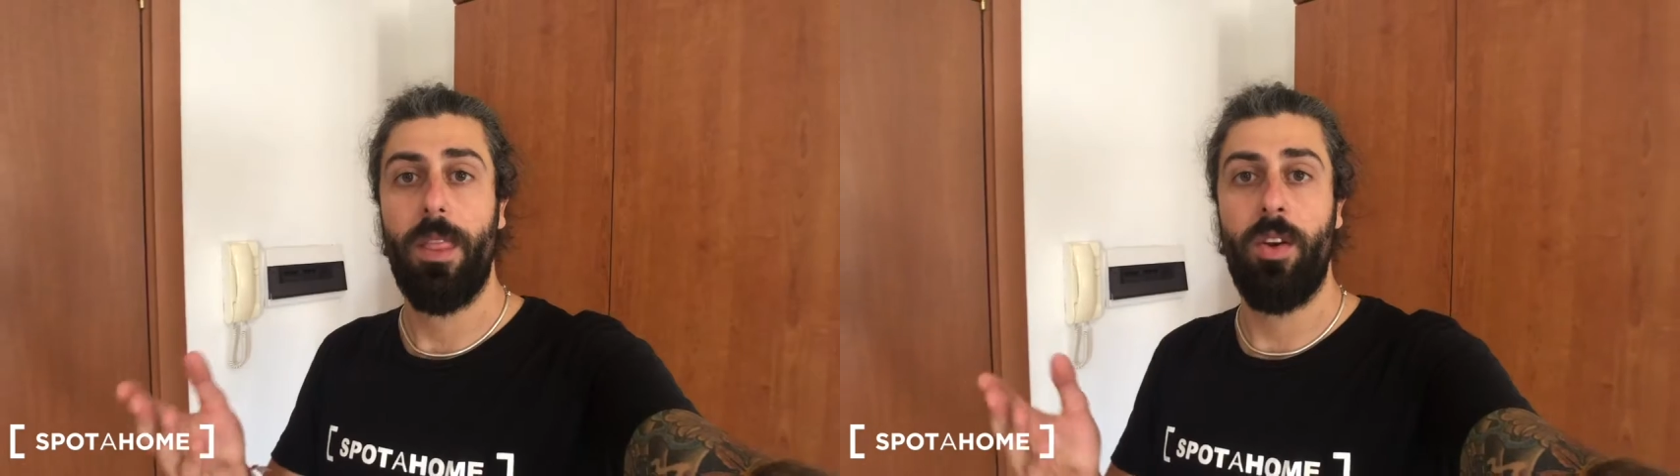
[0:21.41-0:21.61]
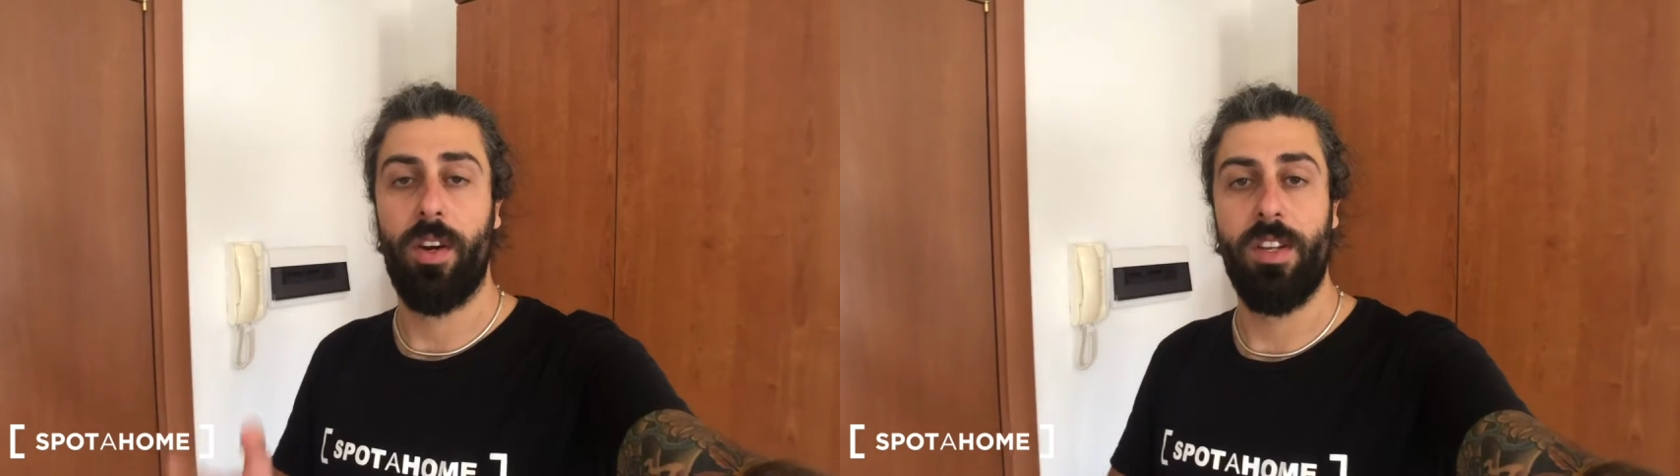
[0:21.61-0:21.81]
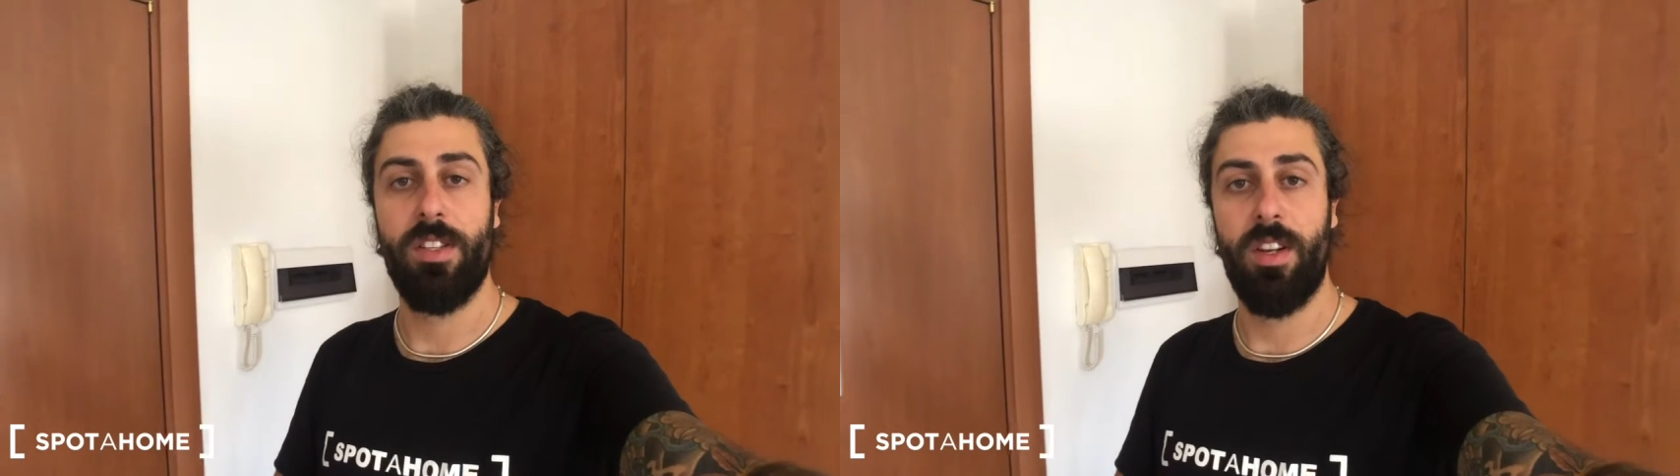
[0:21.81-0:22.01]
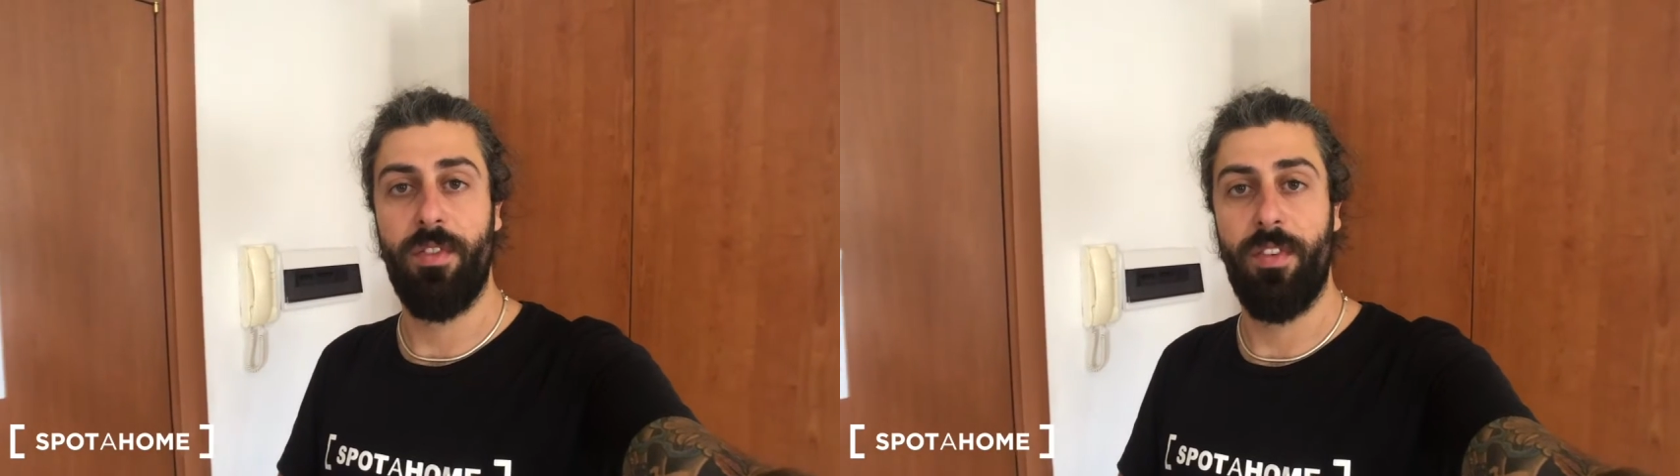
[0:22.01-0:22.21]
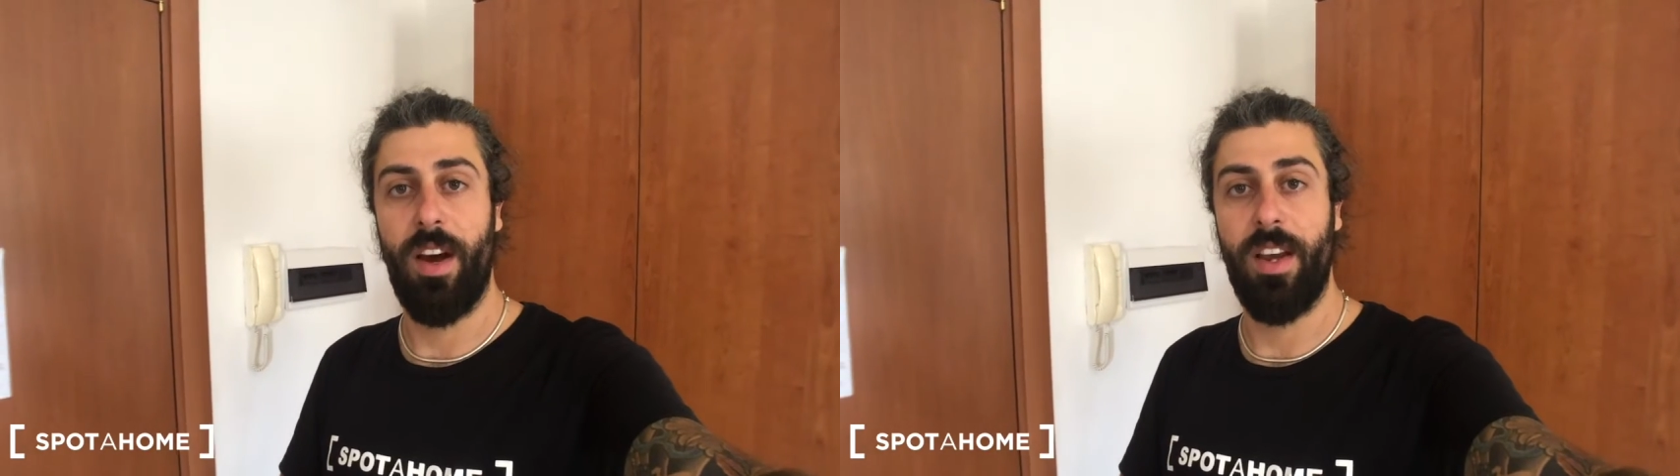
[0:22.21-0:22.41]
You can easily
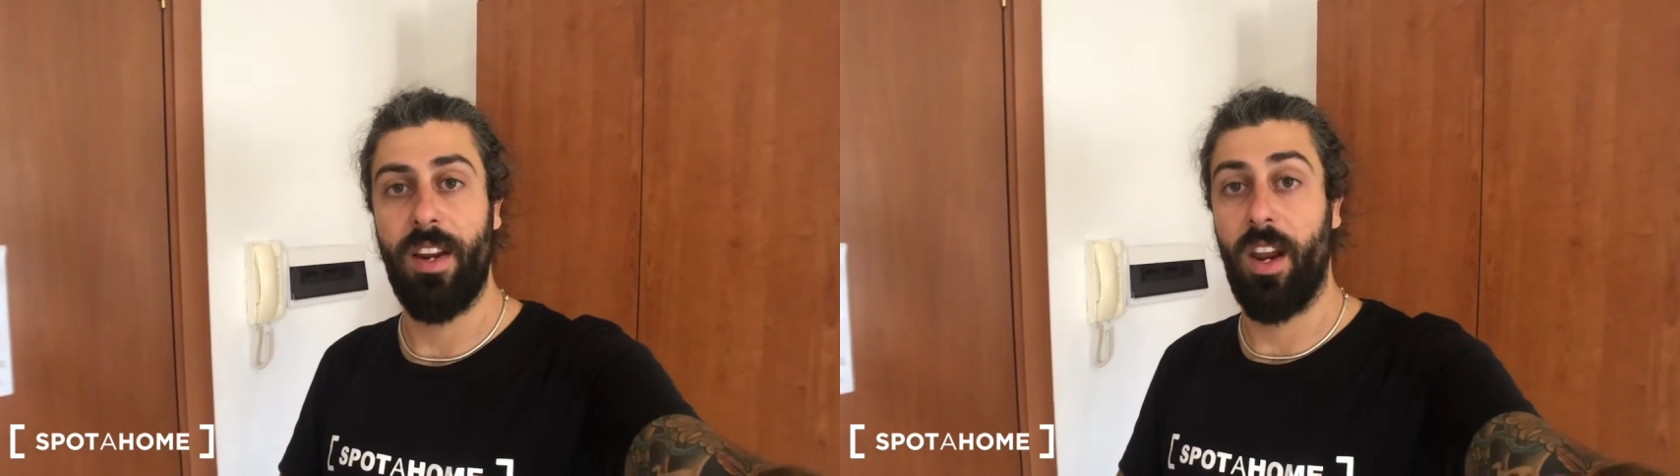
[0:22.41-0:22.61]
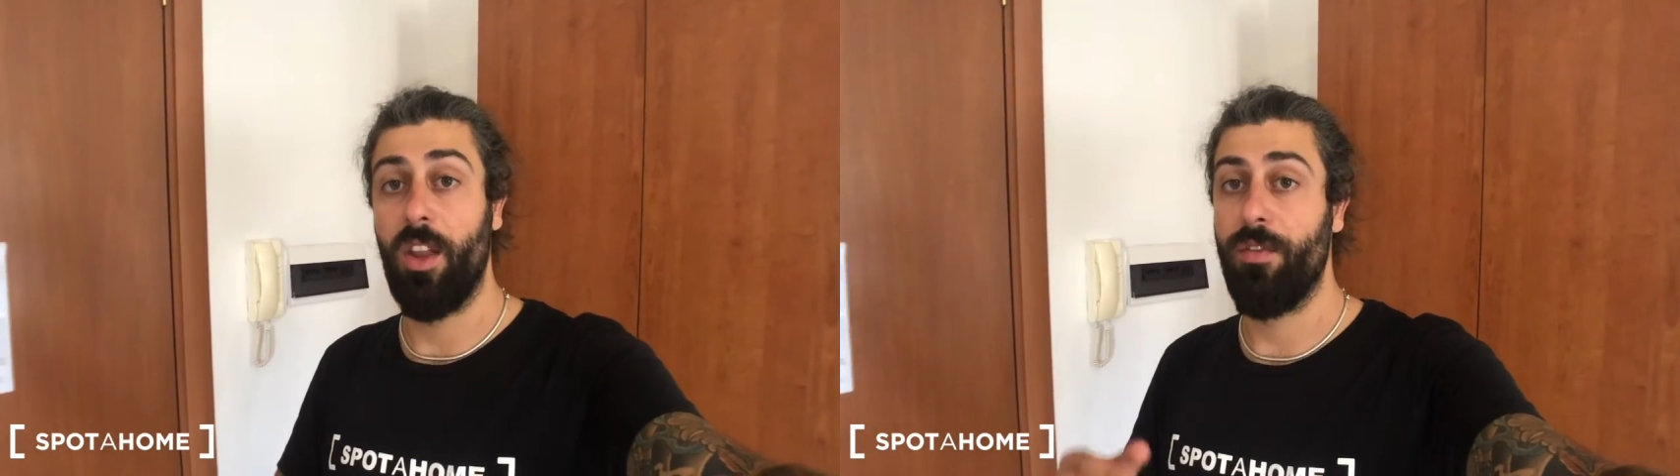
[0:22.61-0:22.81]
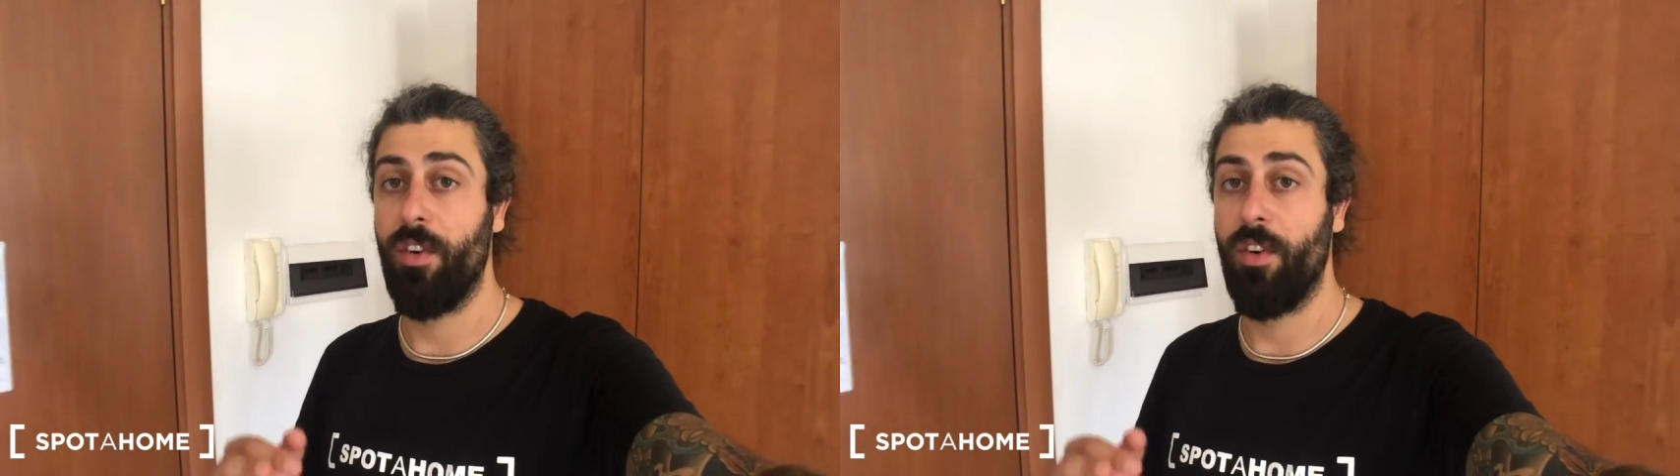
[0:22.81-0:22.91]
find a lot